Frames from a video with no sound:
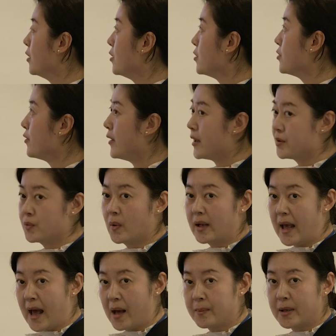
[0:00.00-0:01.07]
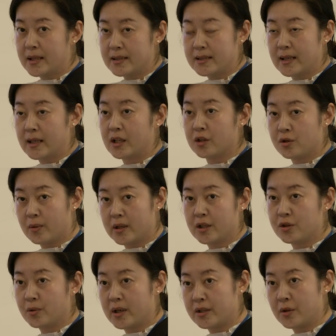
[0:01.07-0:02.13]
So that's what happens in
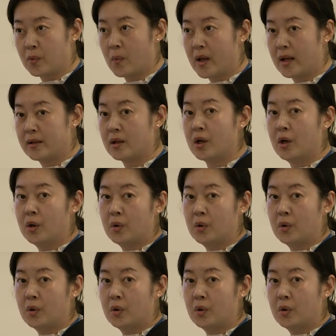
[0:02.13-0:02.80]
2021